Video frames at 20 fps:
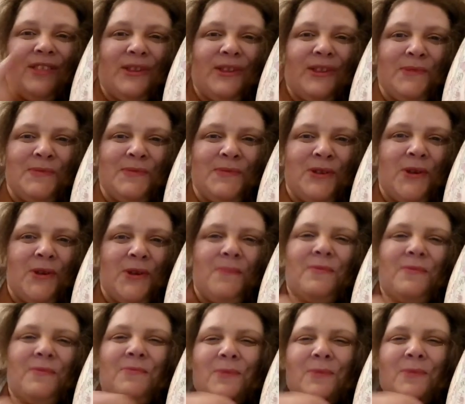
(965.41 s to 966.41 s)
thumbs
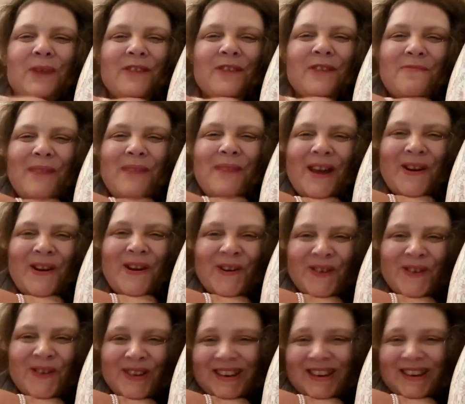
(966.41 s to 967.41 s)
up will give me a
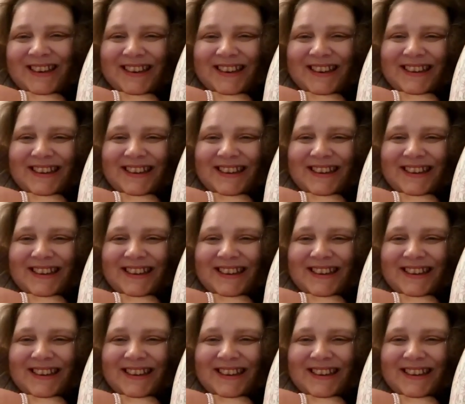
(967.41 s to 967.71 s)
hug.